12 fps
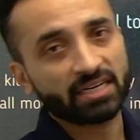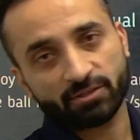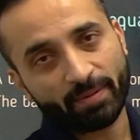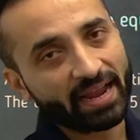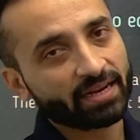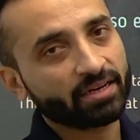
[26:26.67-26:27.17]

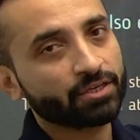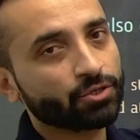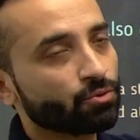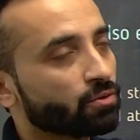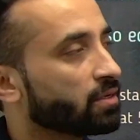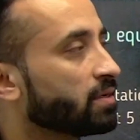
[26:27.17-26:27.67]

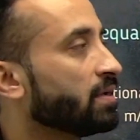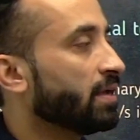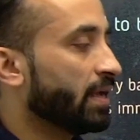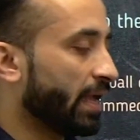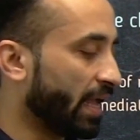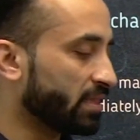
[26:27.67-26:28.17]
magnitude
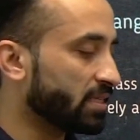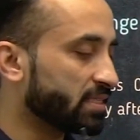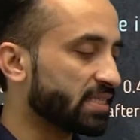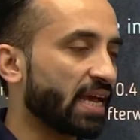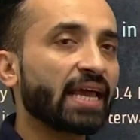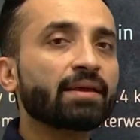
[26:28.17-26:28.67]
and the
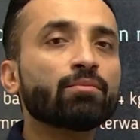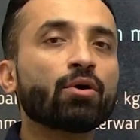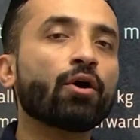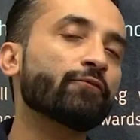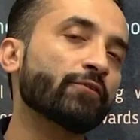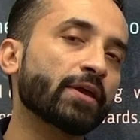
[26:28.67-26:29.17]
time
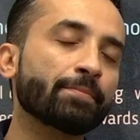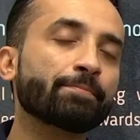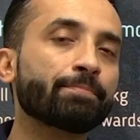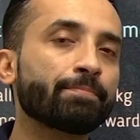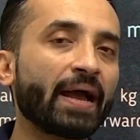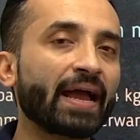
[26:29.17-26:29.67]
of
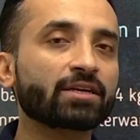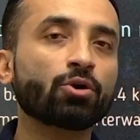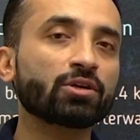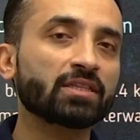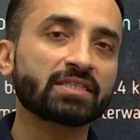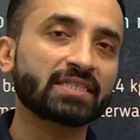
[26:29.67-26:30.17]
impact or
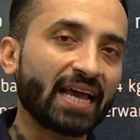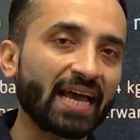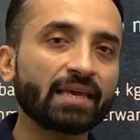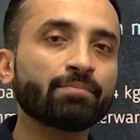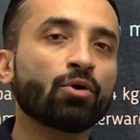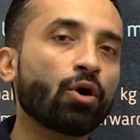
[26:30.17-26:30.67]
the
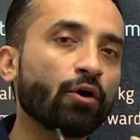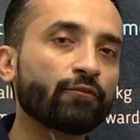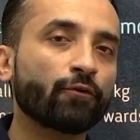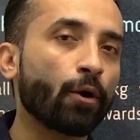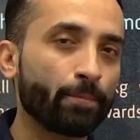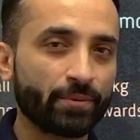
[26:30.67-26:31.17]
time of
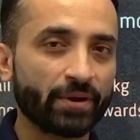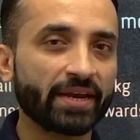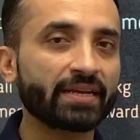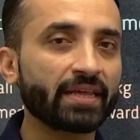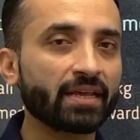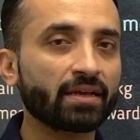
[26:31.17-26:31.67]

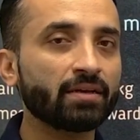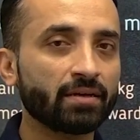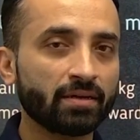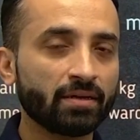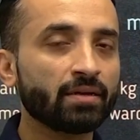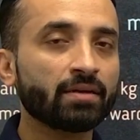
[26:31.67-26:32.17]
operating,
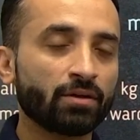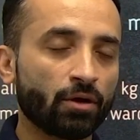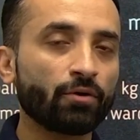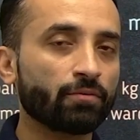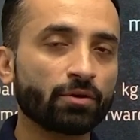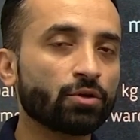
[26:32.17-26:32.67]

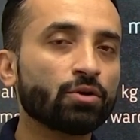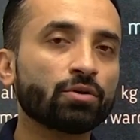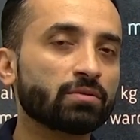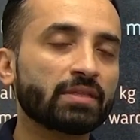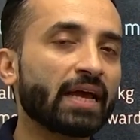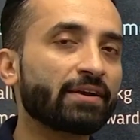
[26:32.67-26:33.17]

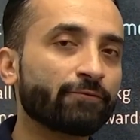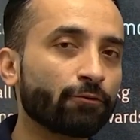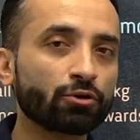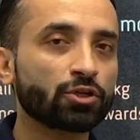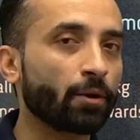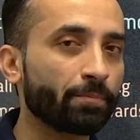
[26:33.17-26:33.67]
that force
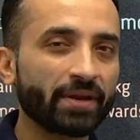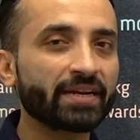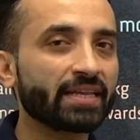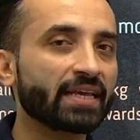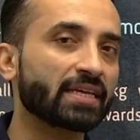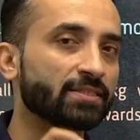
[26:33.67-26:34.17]

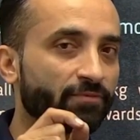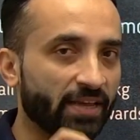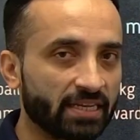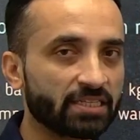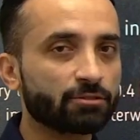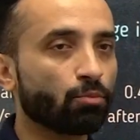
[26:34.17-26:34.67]
operating is very
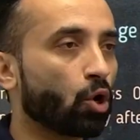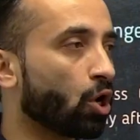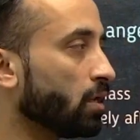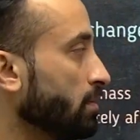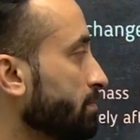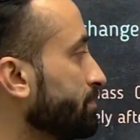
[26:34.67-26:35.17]
small.
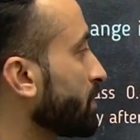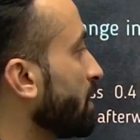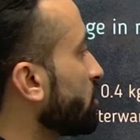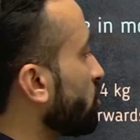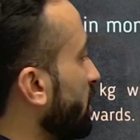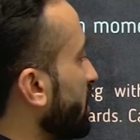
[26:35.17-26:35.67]
So let's